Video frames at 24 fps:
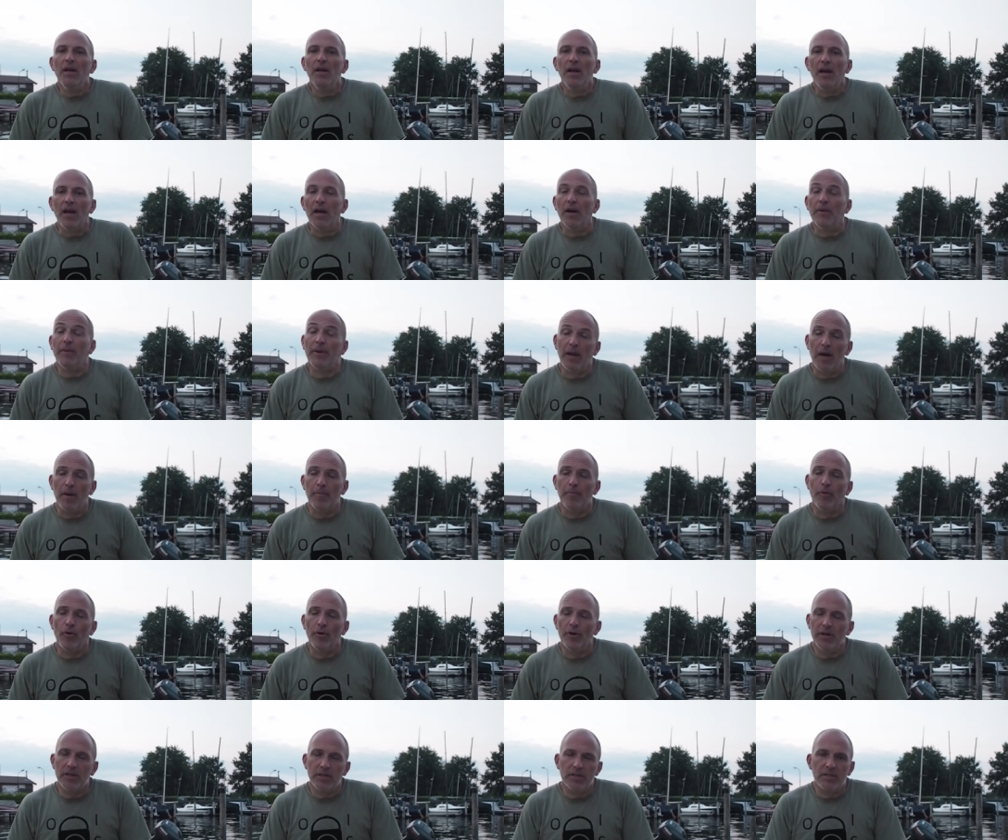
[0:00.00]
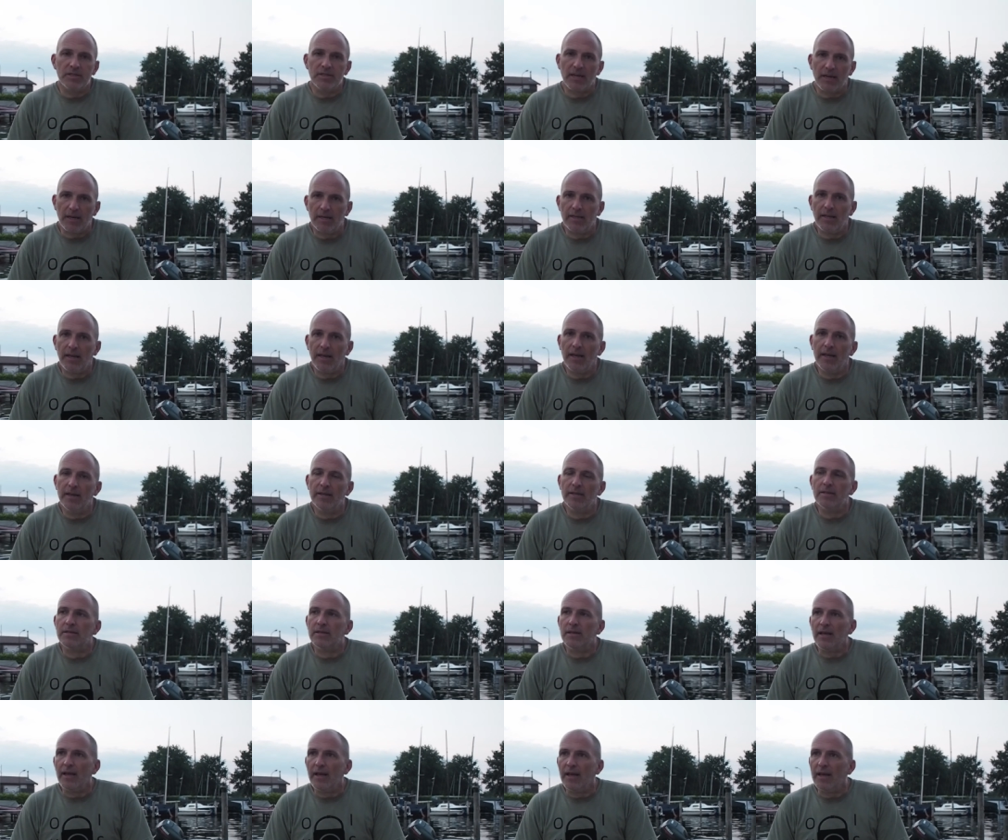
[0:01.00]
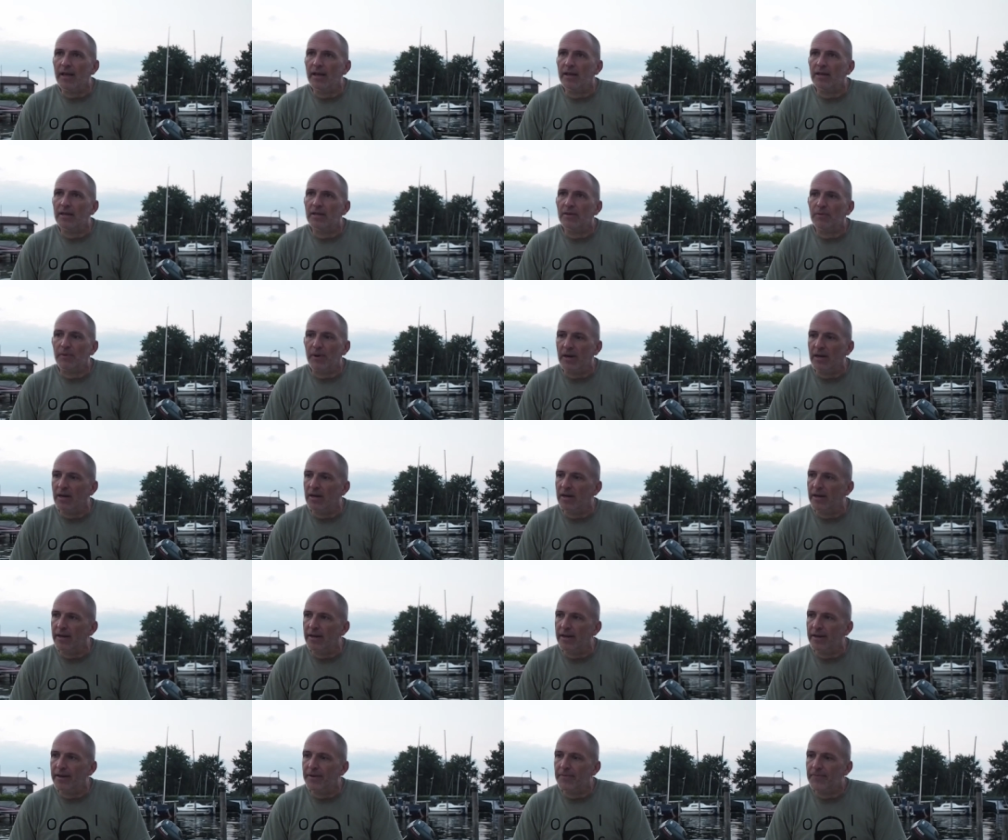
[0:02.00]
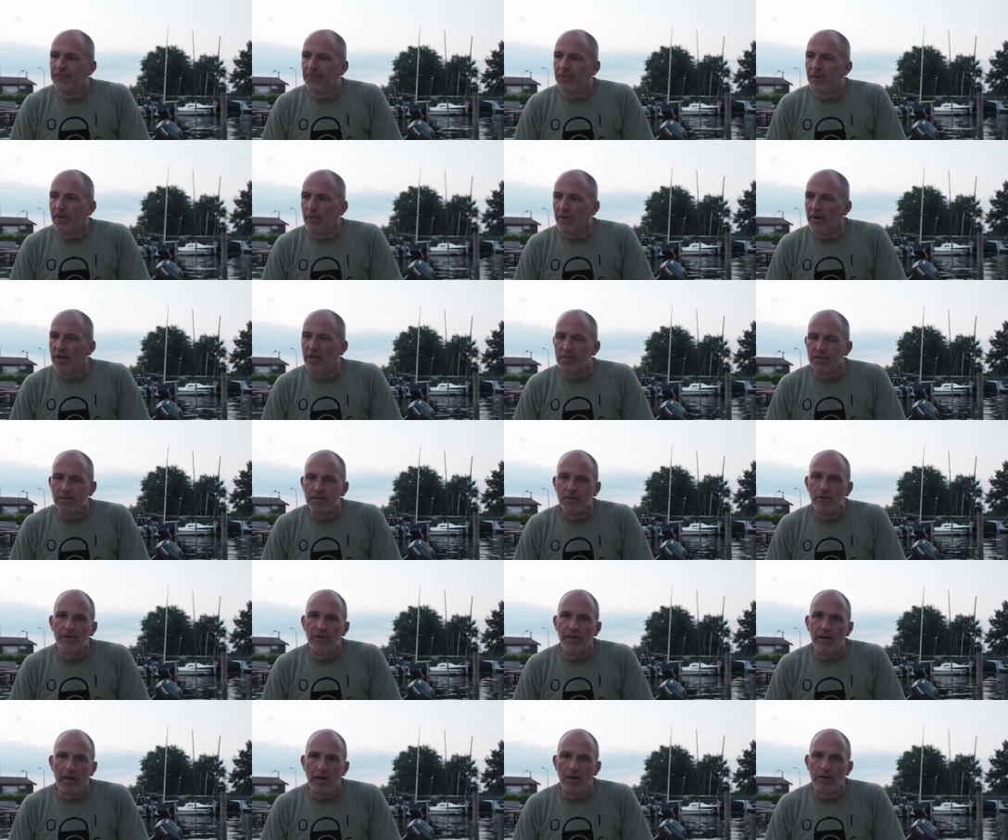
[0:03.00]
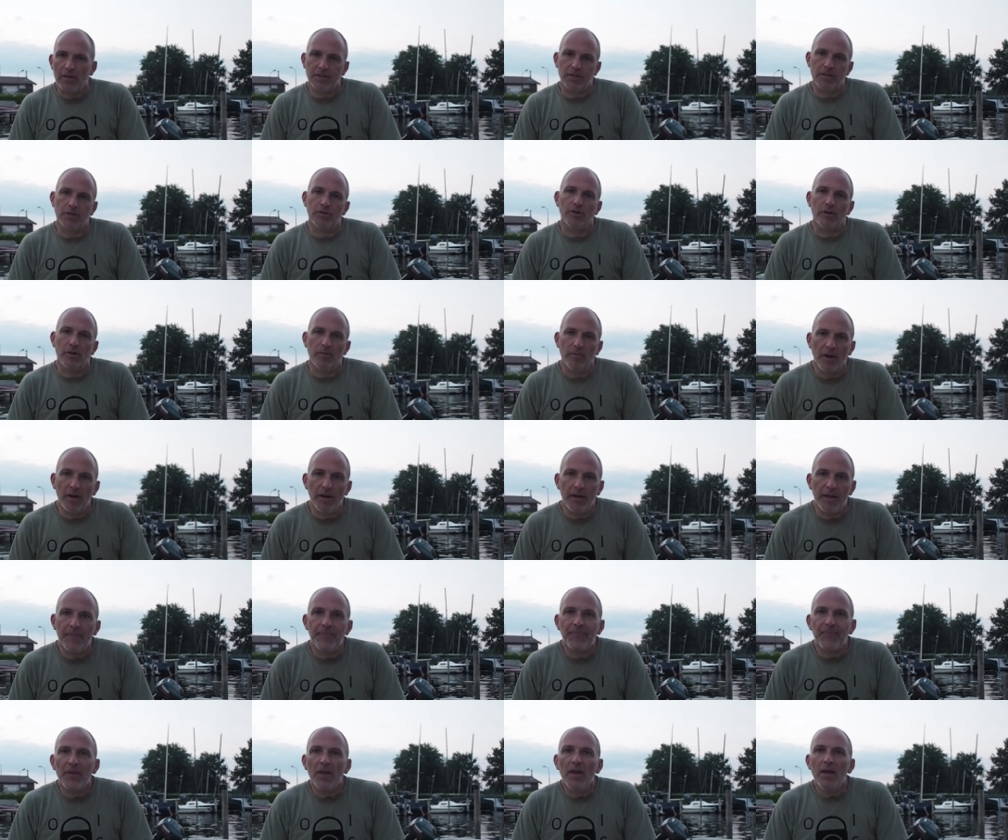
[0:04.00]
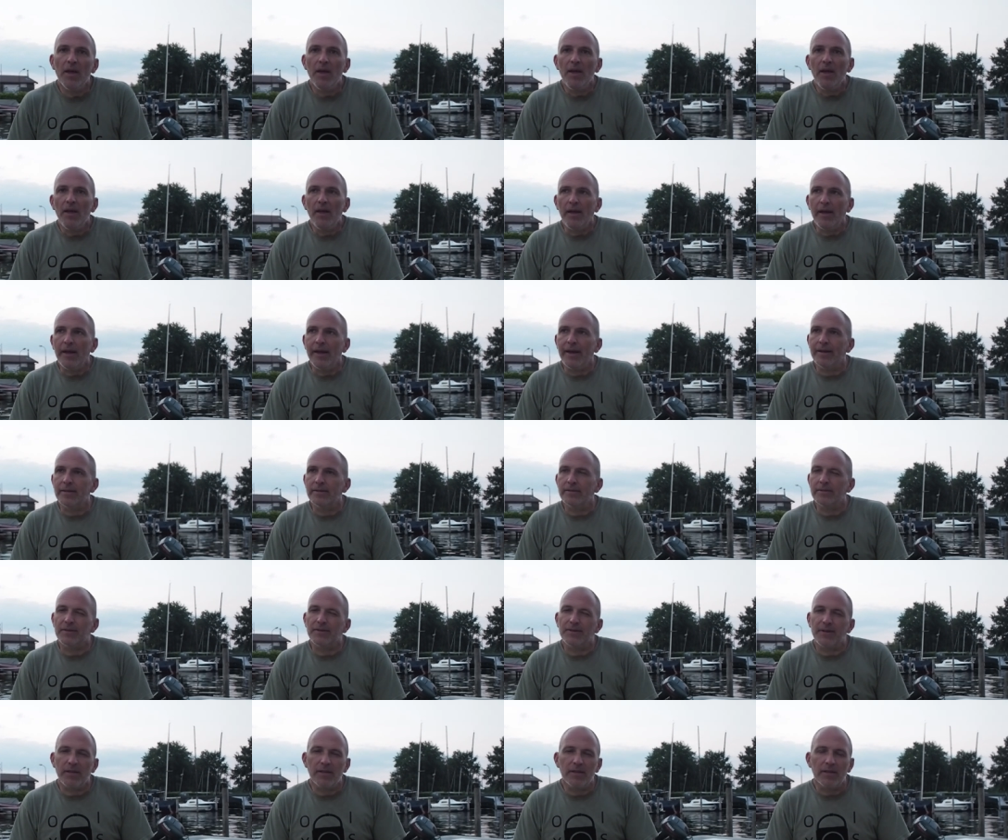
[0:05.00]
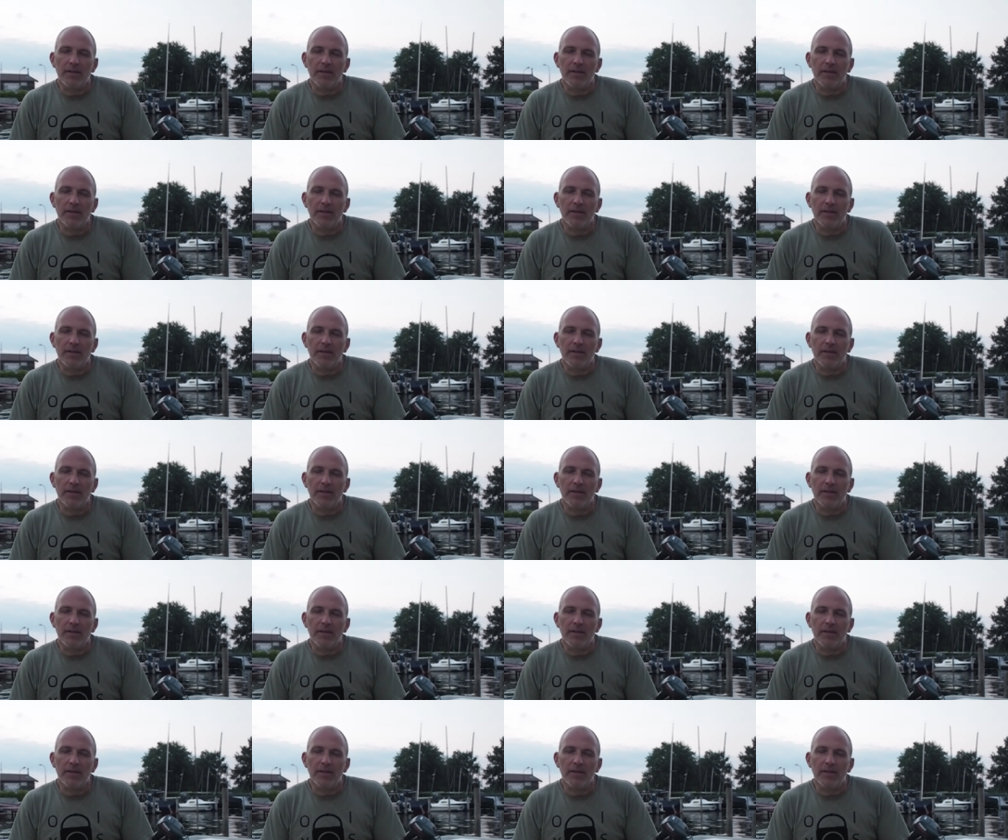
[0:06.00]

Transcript: uh, when I bought it second hand, and when I when I sold it, I lost a ton of money. And the thing